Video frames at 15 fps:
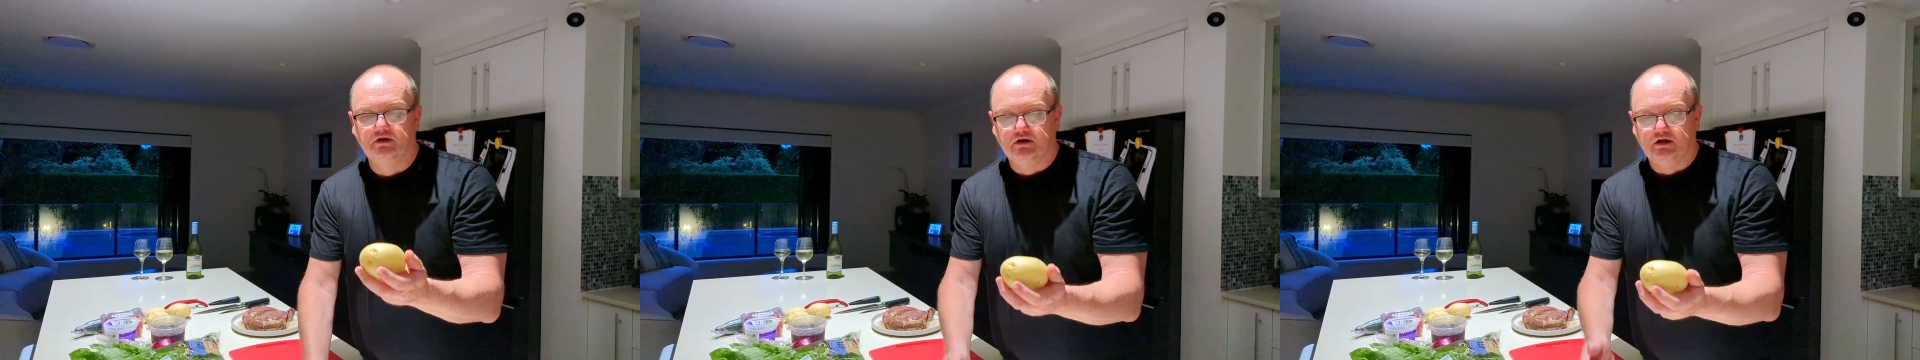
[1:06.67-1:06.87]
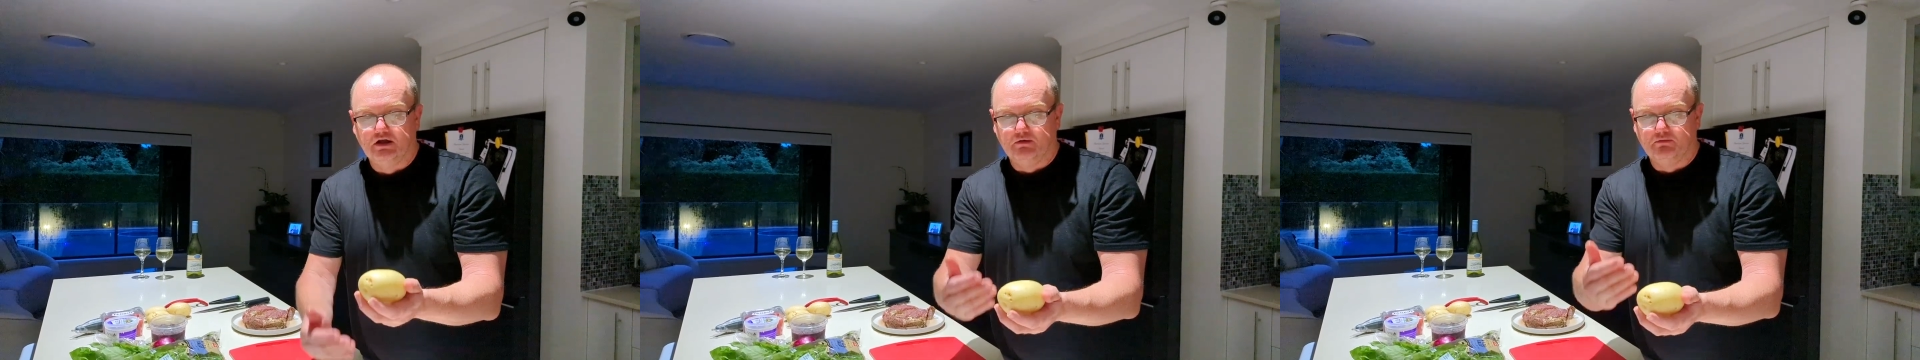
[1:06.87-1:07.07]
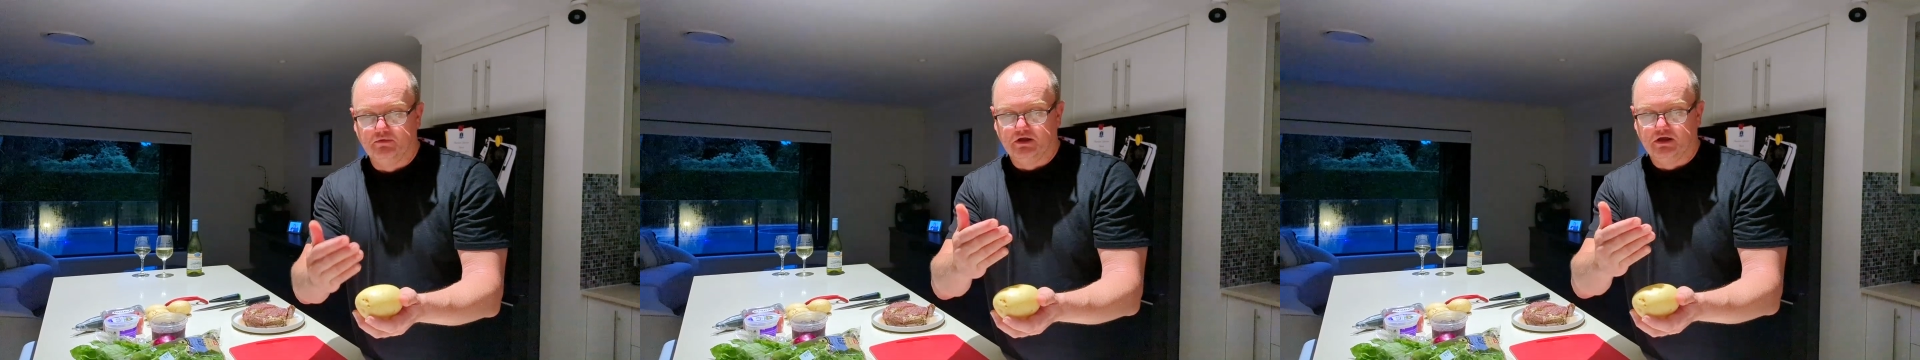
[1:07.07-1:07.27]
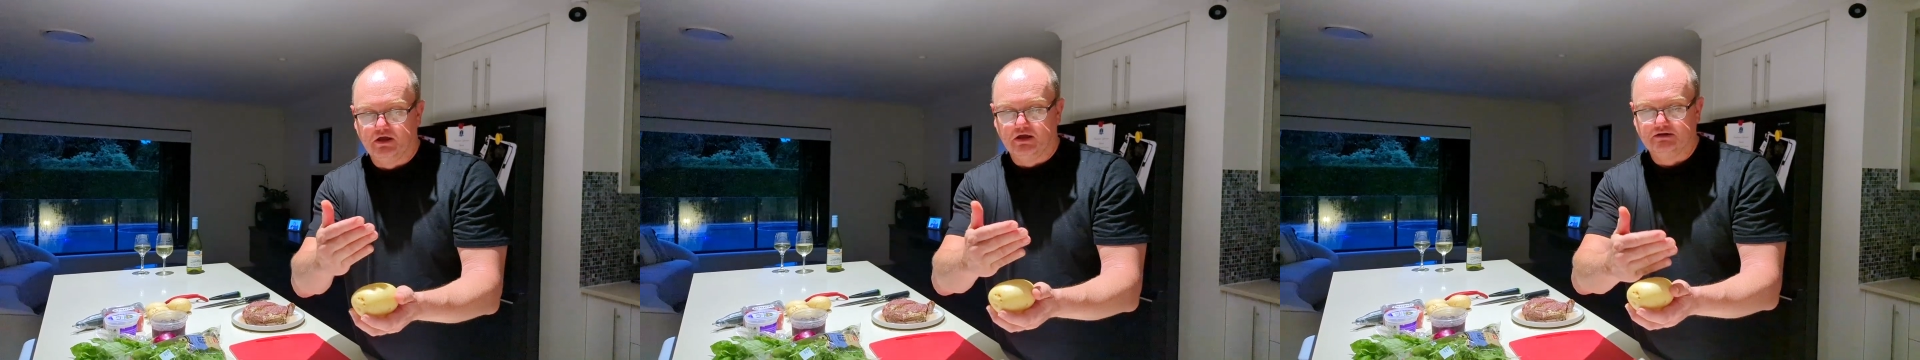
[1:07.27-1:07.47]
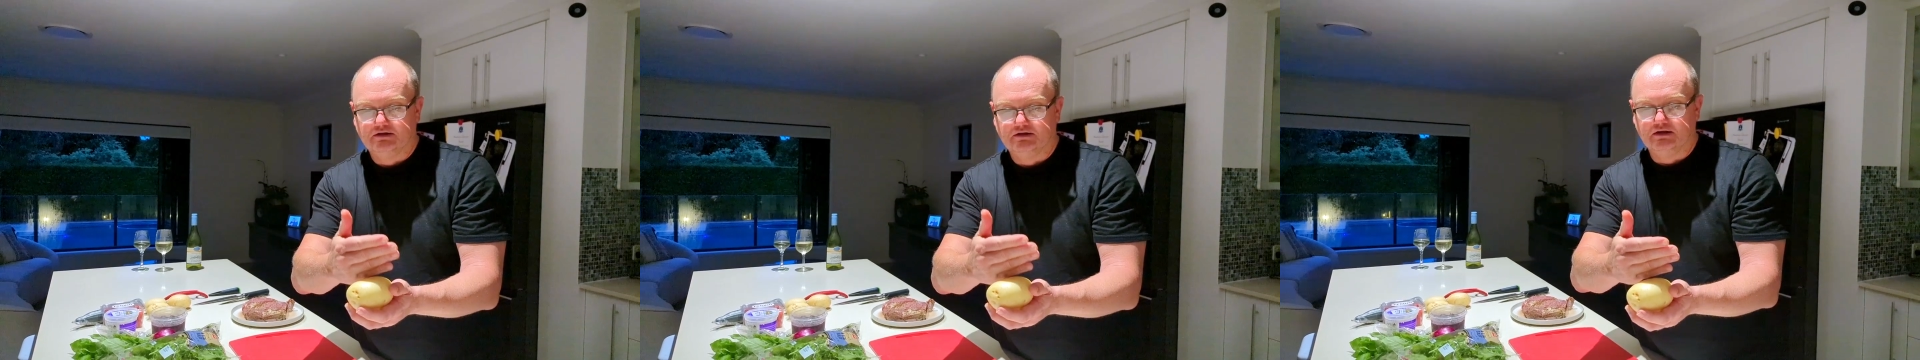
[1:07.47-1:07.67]
and we're going
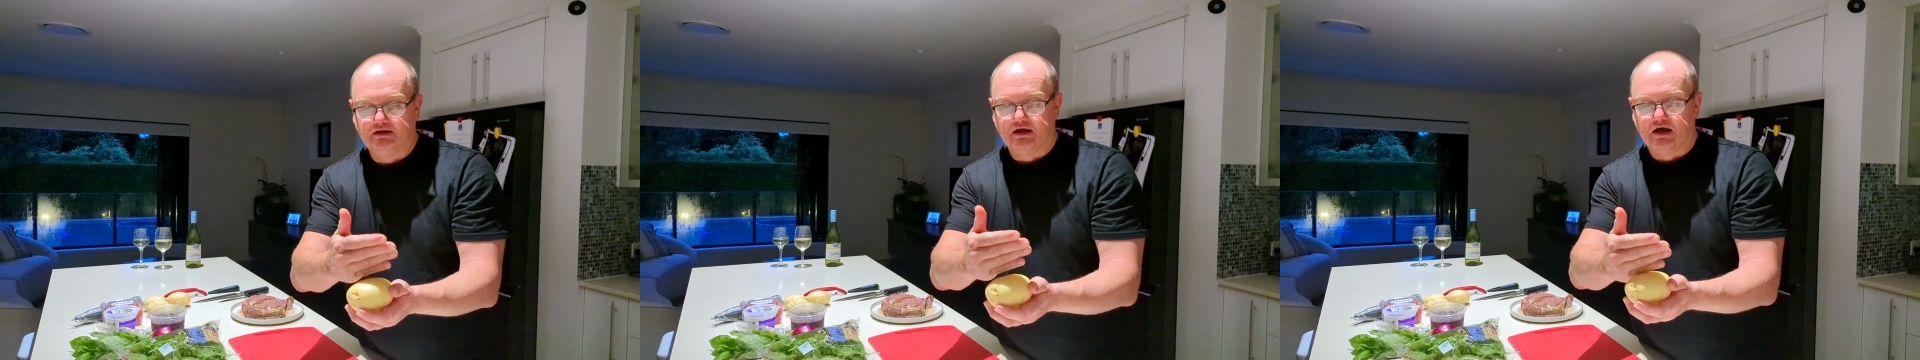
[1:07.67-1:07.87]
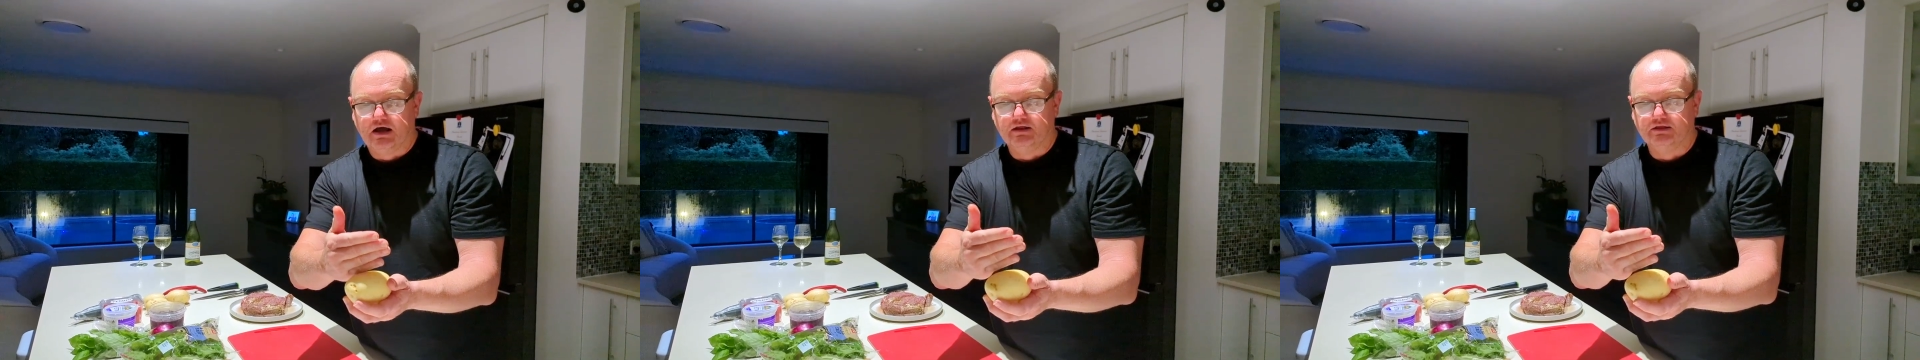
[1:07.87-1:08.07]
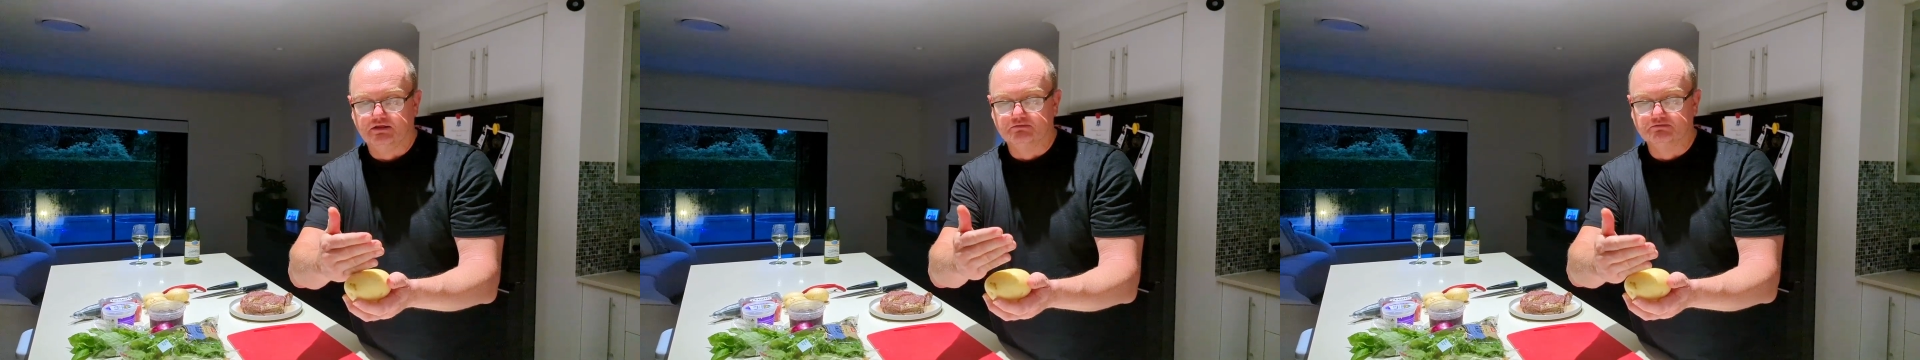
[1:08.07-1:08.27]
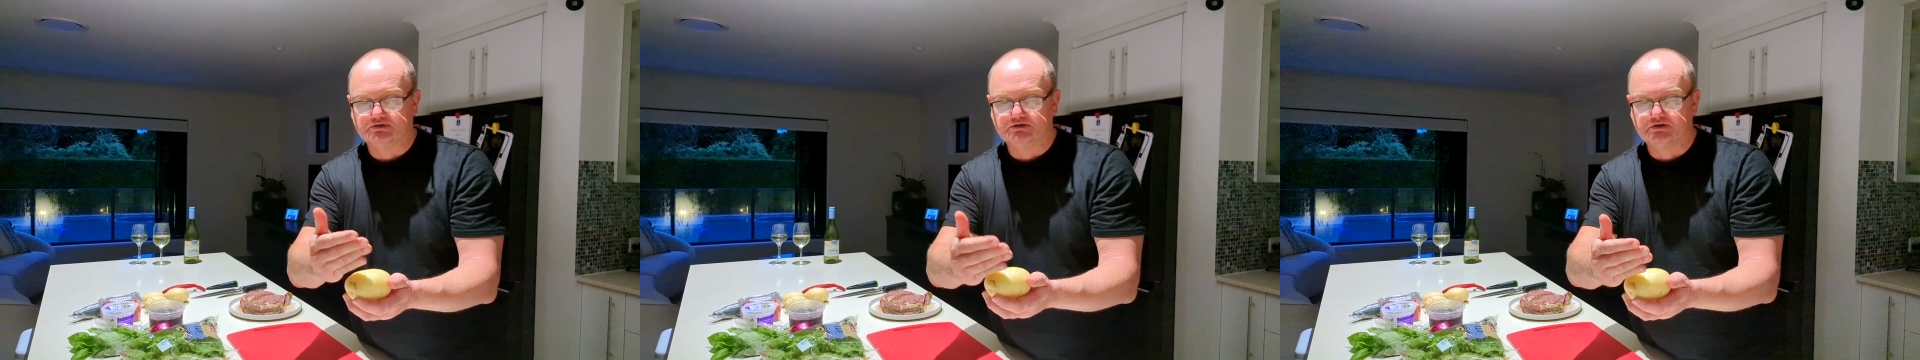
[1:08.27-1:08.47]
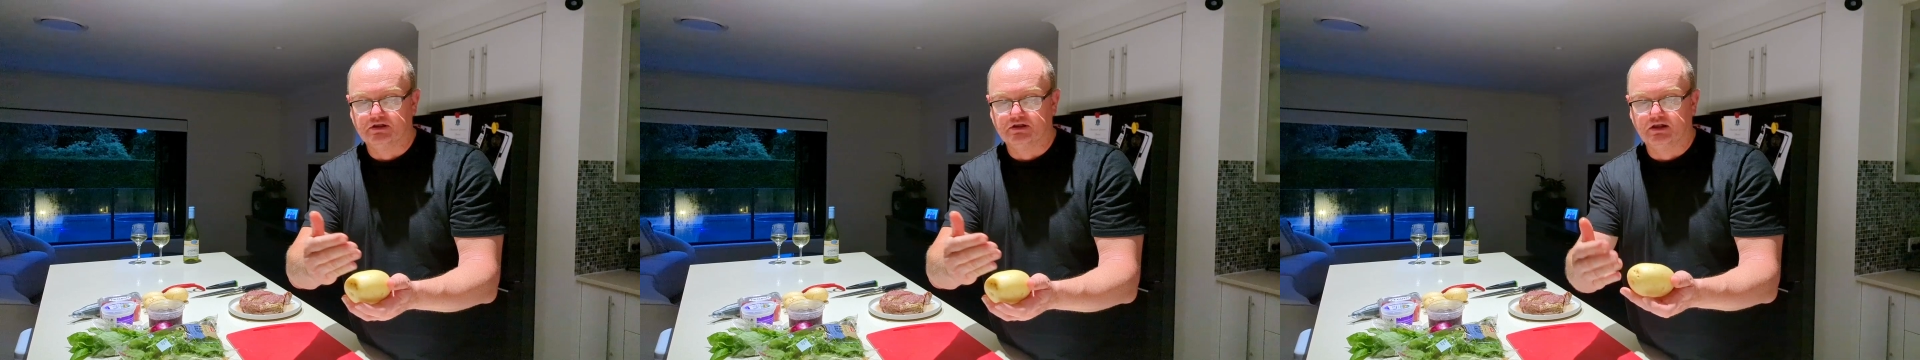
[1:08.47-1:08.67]
to cut them so
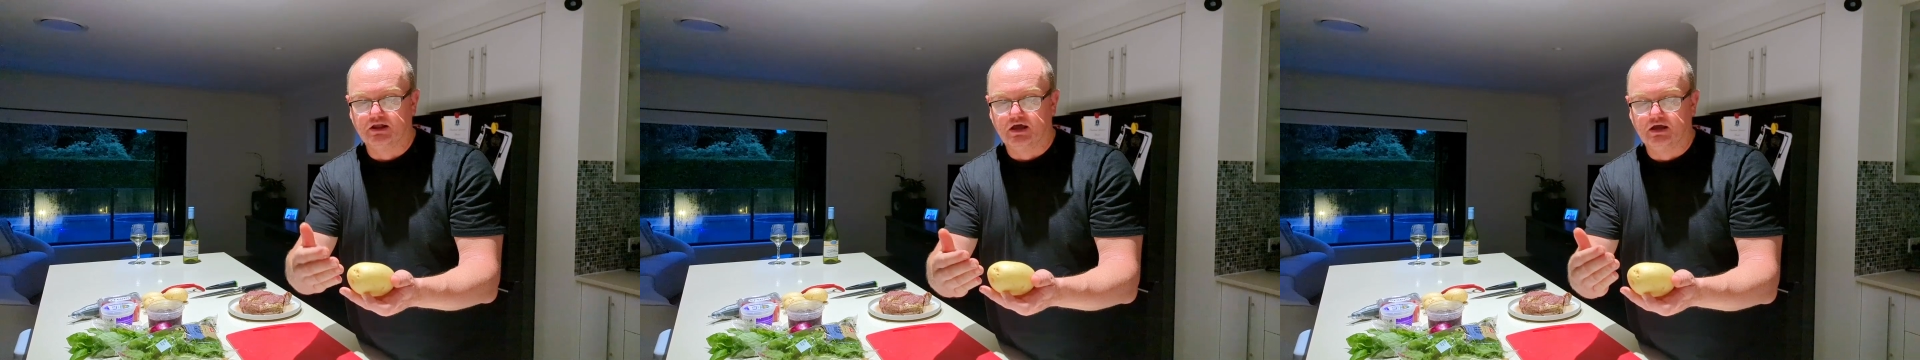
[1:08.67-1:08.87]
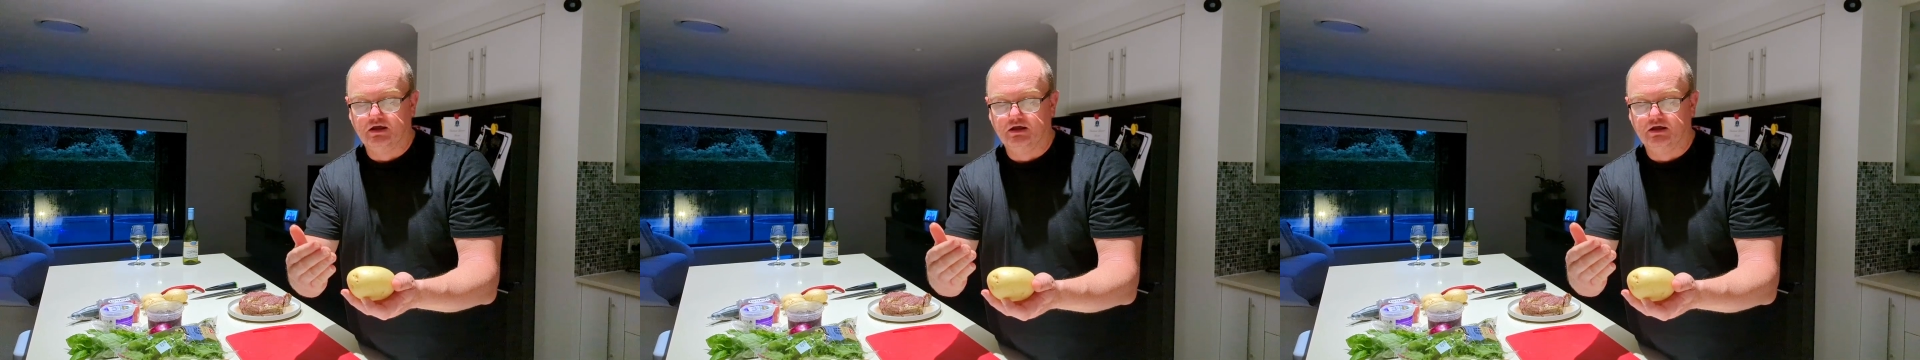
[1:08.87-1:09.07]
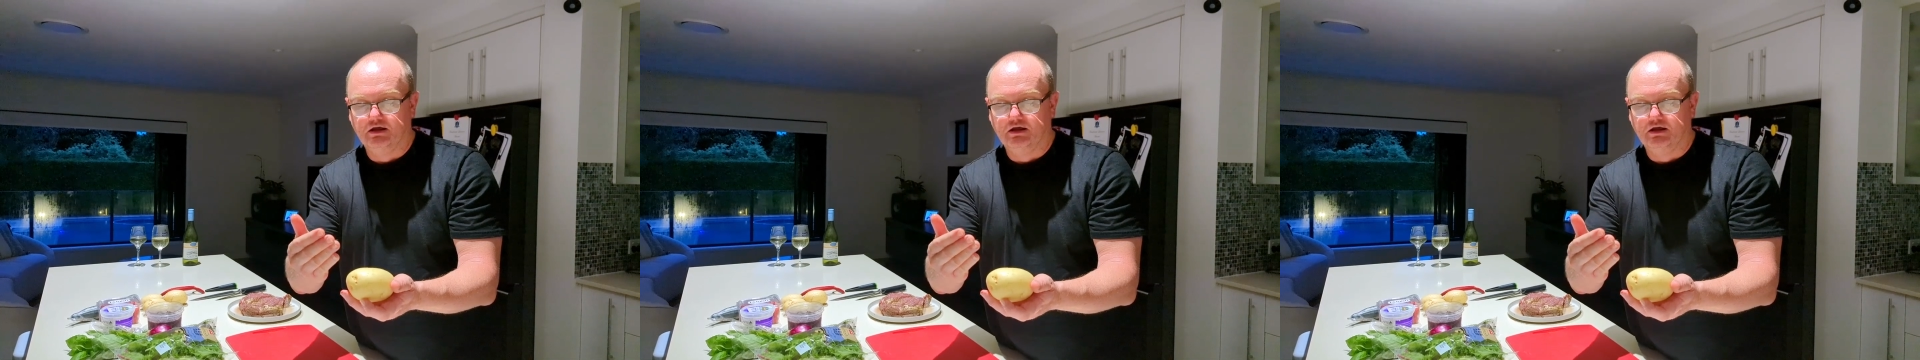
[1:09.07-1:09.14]
that they